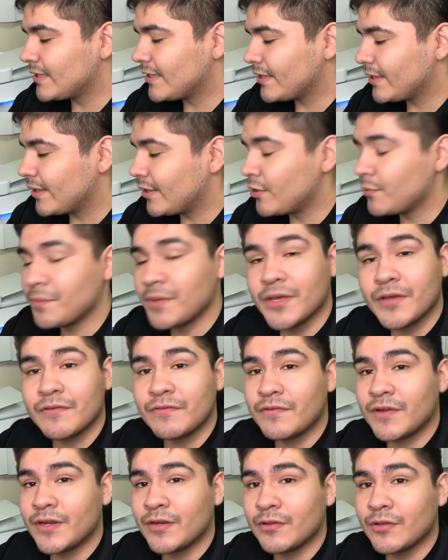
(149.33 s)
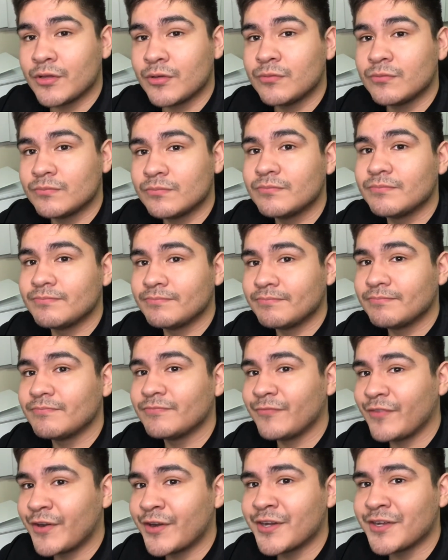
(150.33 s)
It'll be a good final though.
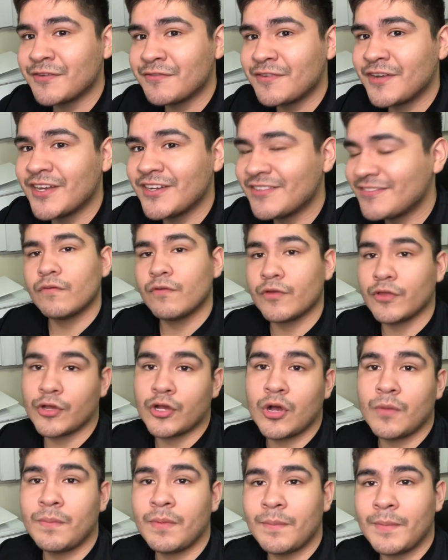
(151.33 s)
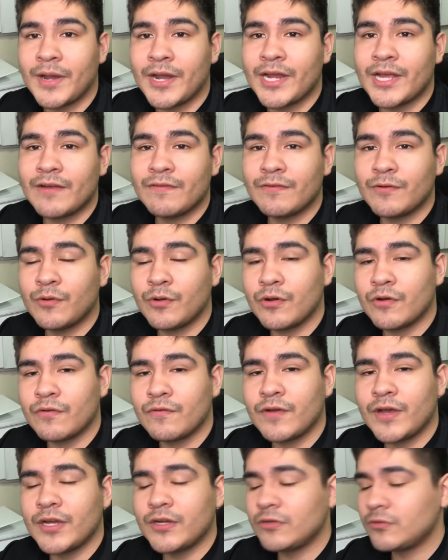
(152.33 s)
Very good final. For the Copa America
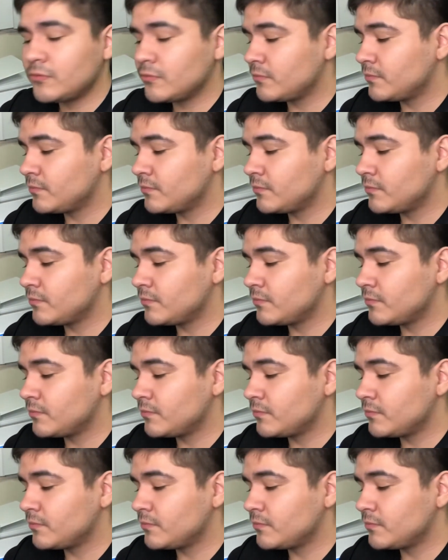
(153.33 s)
quarterfinal,